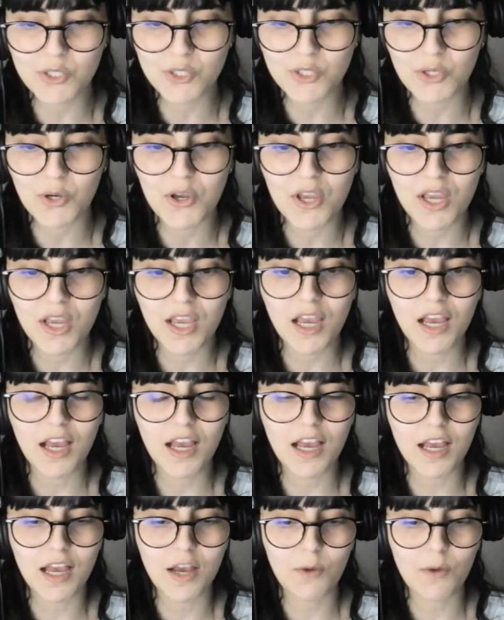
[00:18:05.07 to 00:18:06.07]
So
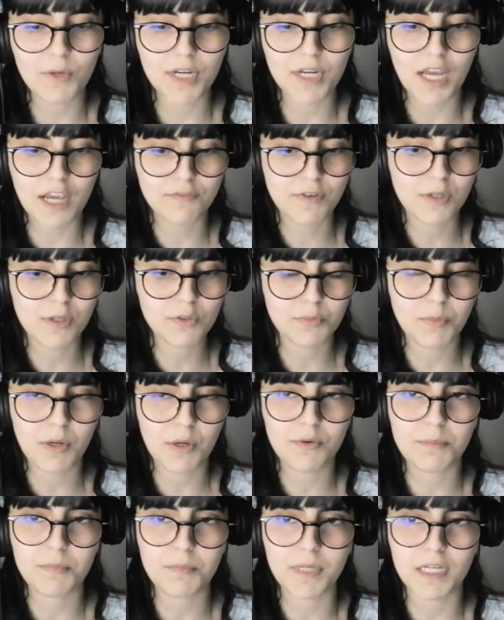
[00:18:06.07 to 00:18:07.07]
when I found
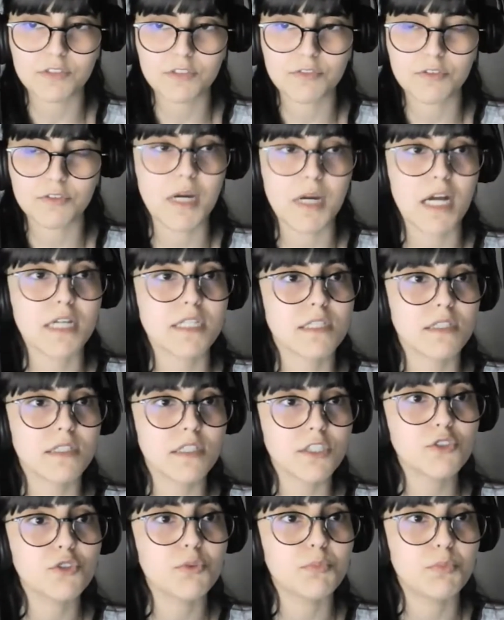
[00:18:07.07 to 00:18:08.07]
Power Platform, I
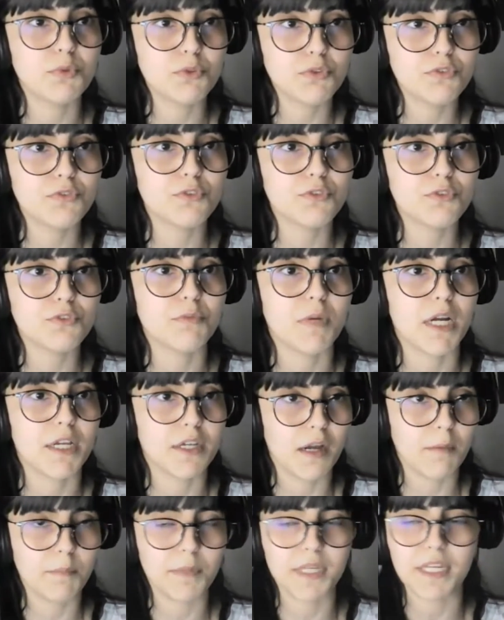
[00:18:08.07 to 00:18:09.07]
start to prove to my
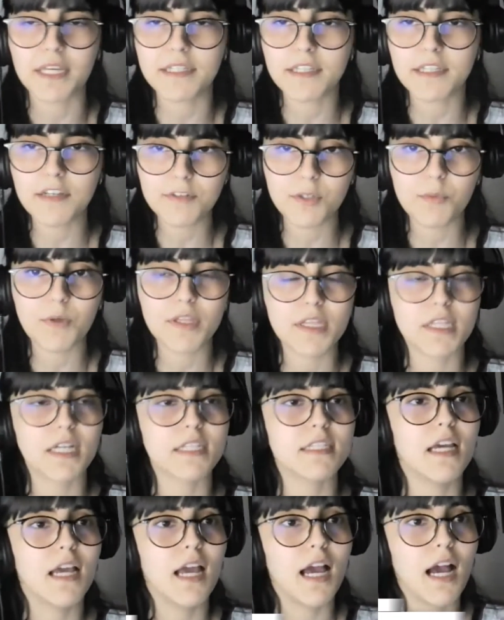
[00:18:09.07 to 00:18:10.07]
company and everyone
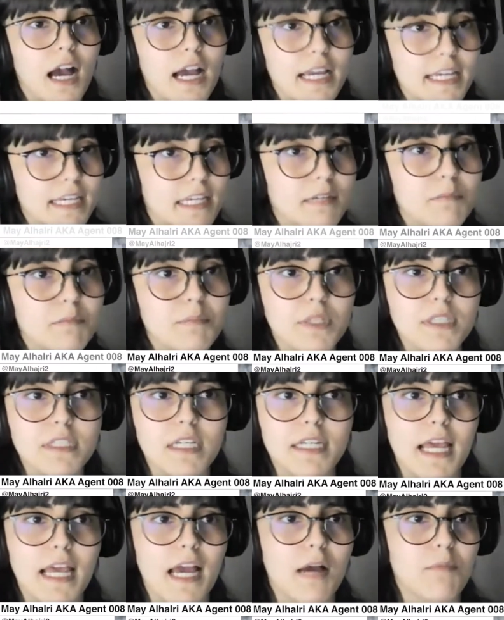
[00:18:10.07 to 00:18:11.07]
that I can
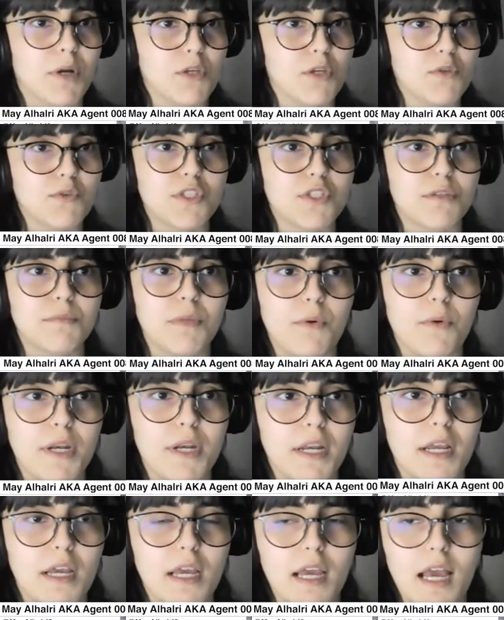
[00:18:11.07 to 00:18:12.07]
build an app by using
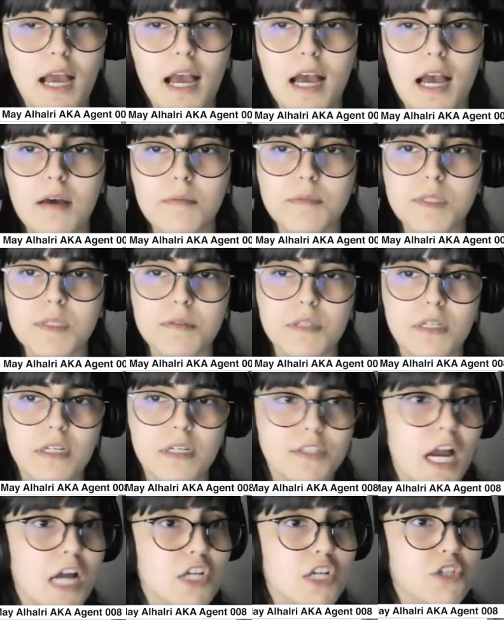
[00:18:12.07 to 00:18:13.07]
Power Apps
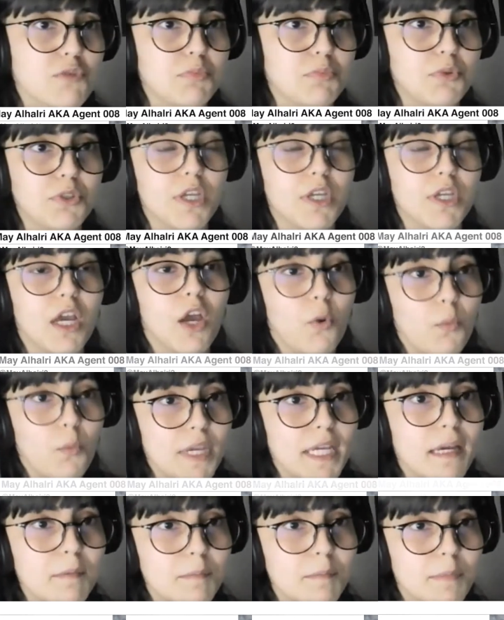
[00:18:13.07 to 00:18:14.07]
dashboard.
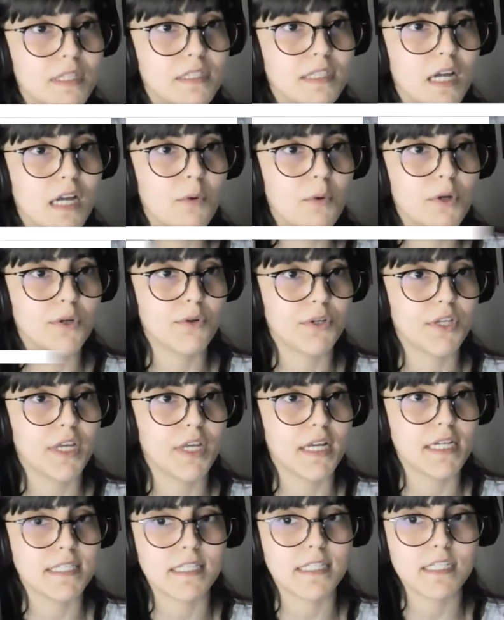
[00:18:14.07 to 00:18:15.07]
We can build our
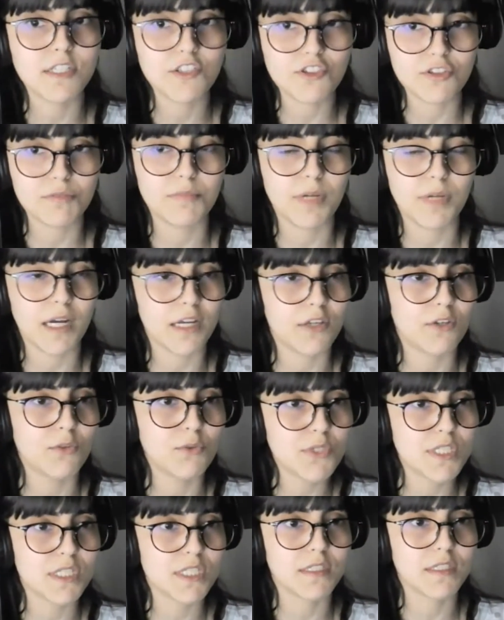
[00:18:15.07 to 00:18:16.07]
organization by
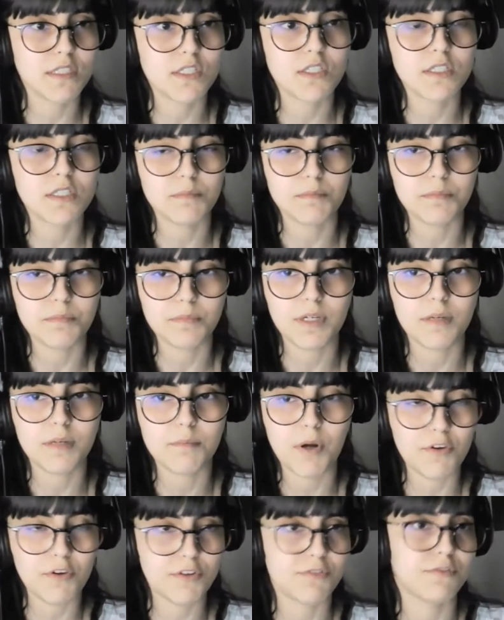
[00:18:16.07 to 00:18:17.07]
using this
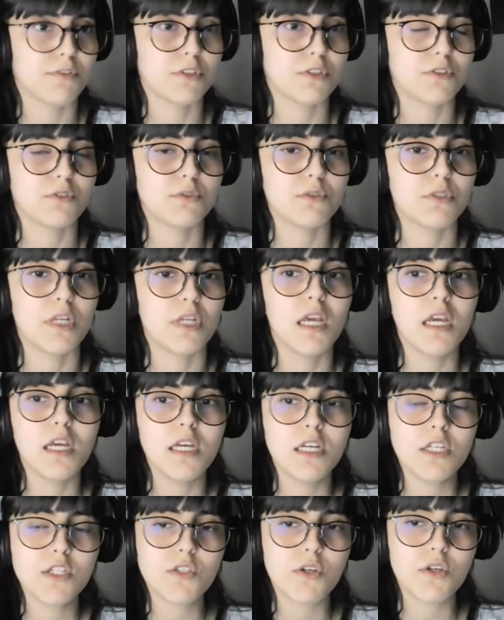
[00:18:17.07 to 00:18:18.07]
powerful tool.
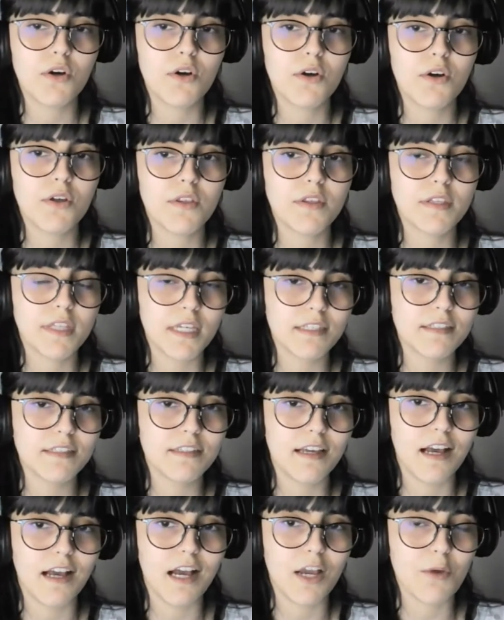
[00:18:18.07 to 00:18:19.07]
So then
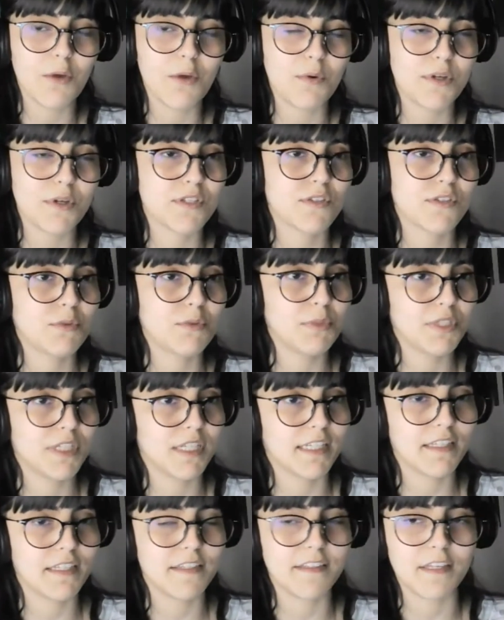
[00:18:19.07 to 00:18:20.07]
I was super
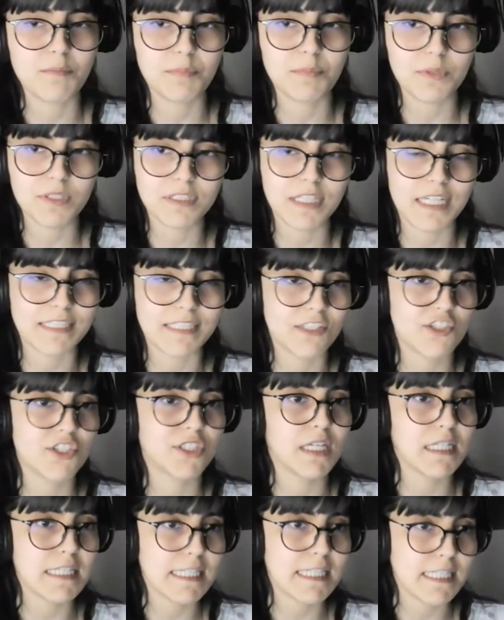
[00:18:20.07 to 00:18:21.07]
lucky. They built a
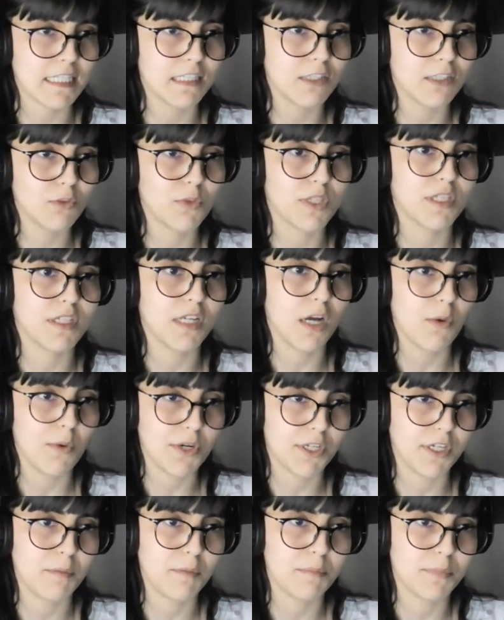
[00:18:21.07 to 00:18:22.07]
digital cell within
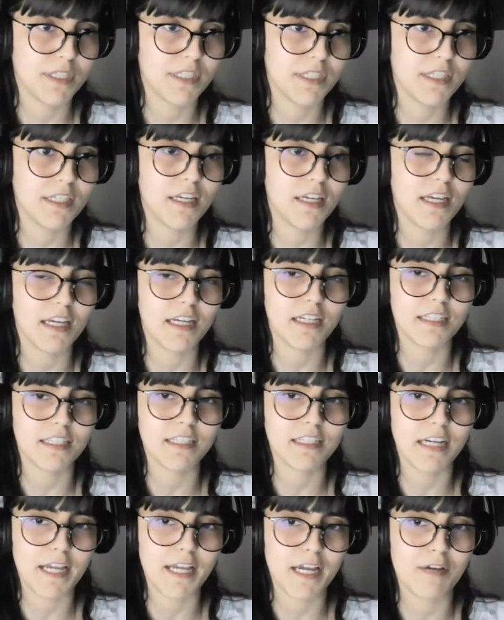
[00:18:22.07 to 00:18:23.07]
our company,
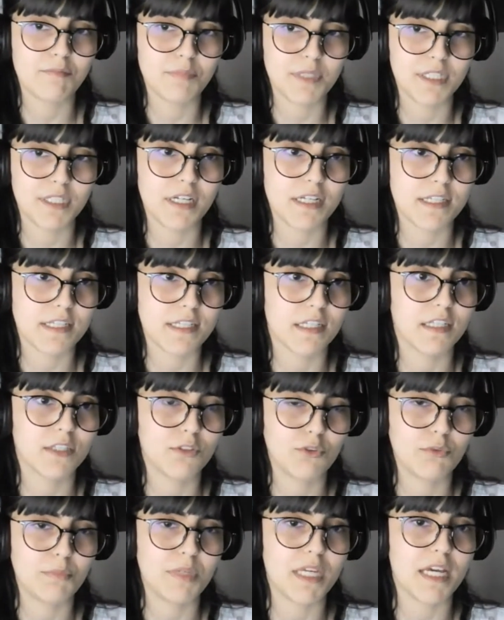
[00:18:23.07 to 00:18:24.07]
and I have been
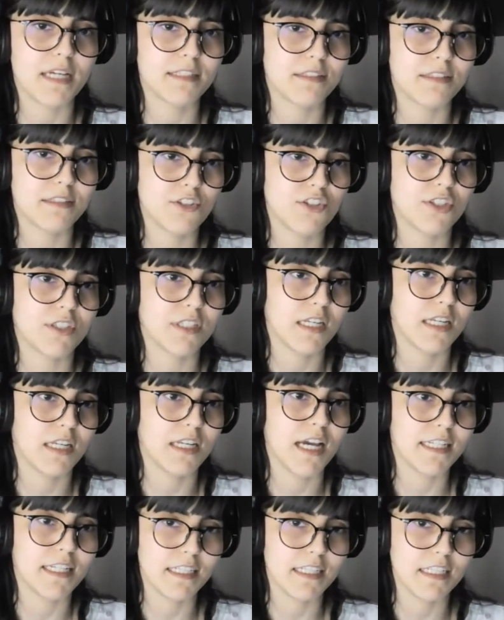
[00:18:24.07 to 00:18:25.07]
assigned to be a
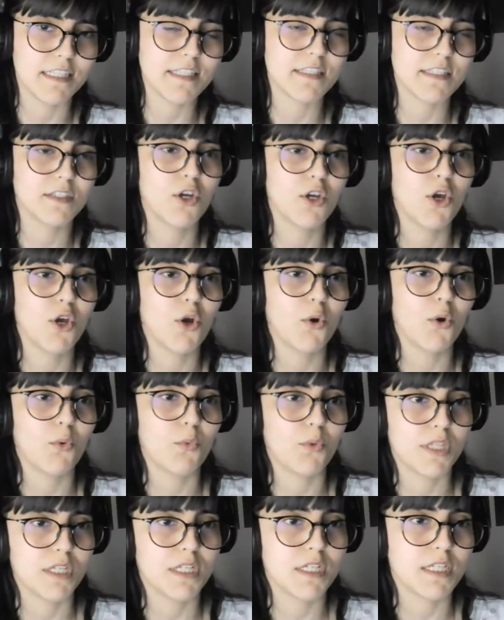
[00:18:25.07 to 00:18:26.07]
digital analyst
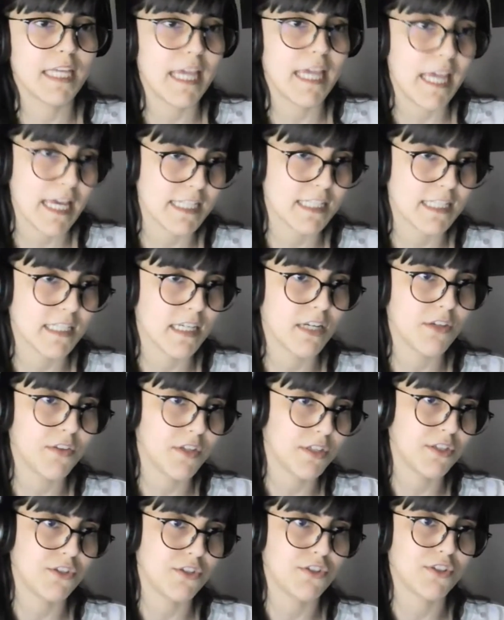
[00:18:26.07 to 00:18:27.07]
within
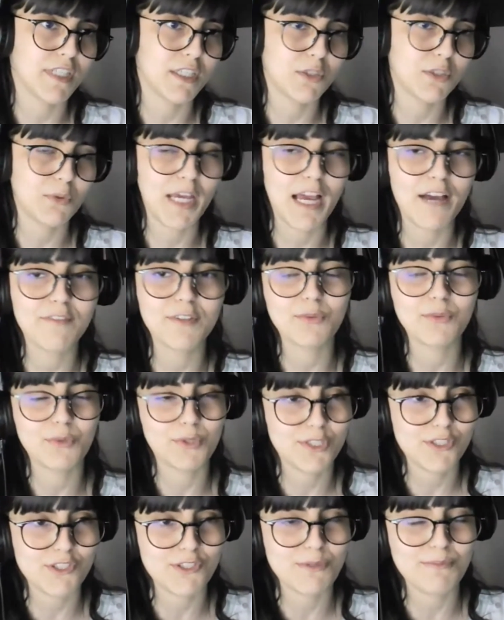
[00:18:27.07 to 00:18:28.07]
KSA, the region that we have it
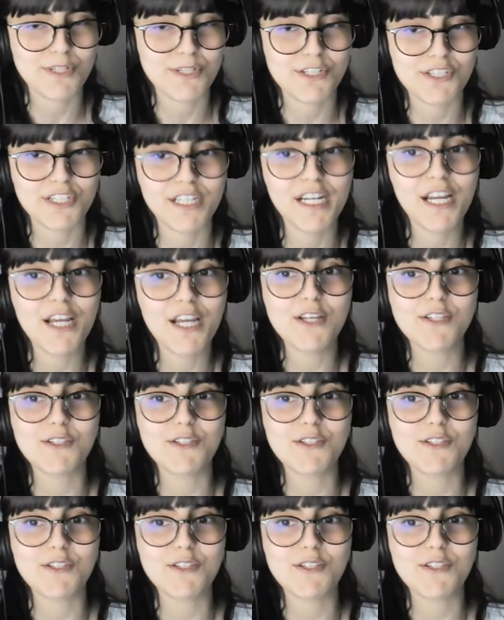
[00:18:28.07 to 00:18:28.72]
within Schlumberger.